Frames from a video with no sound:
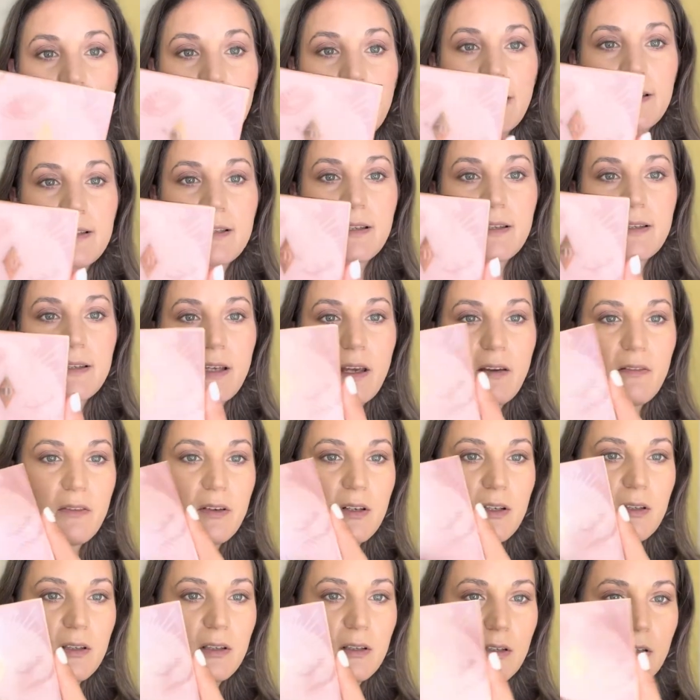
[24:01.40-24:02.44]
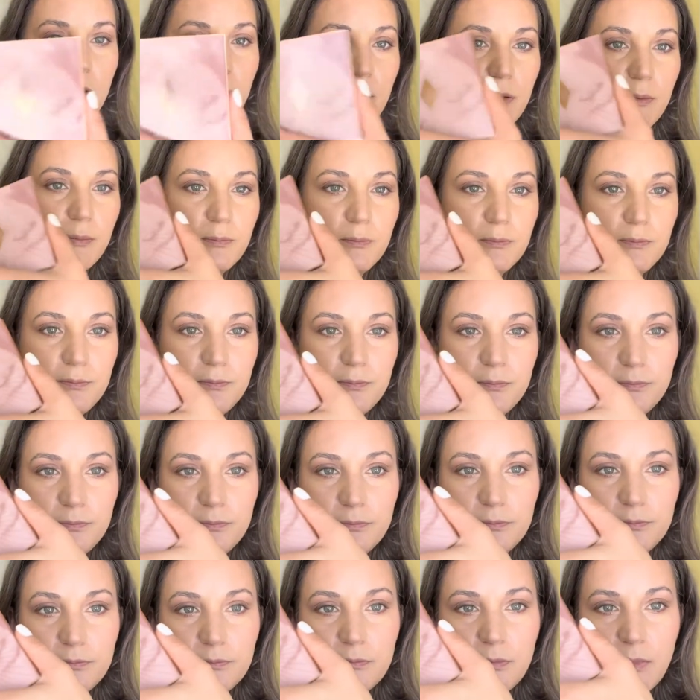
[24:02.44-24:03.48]
That's a 7. I'll
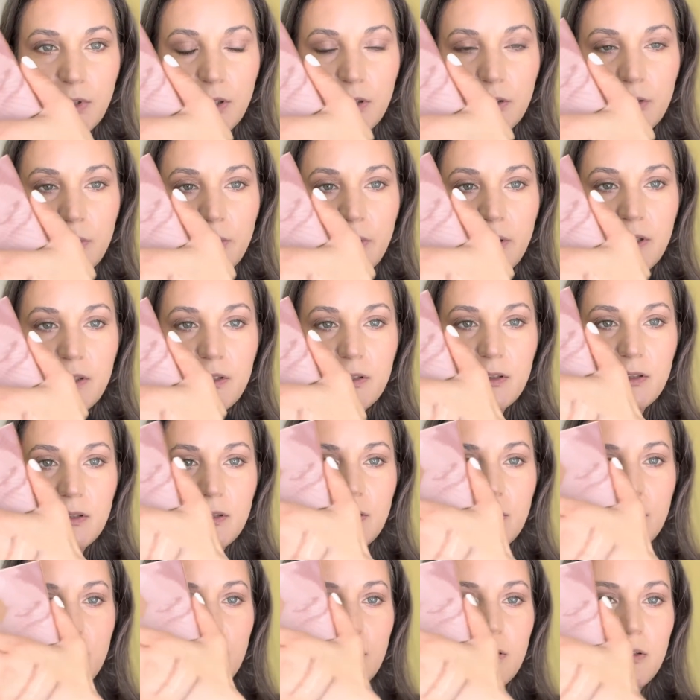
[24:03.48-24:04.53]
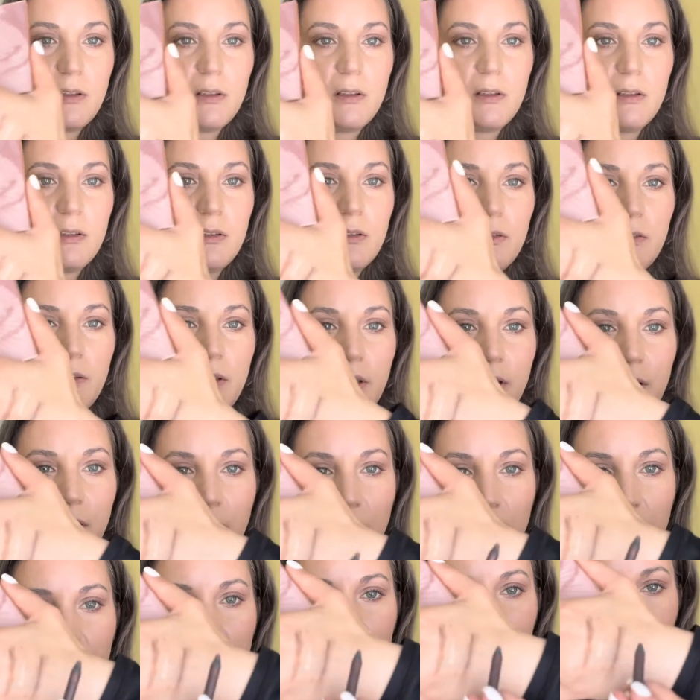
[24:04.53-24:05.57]
do it right
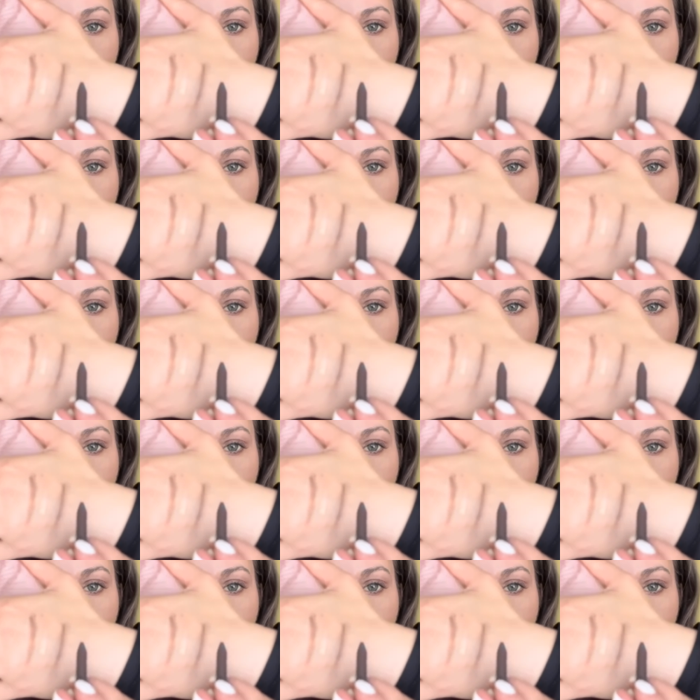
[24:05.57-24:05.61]
here.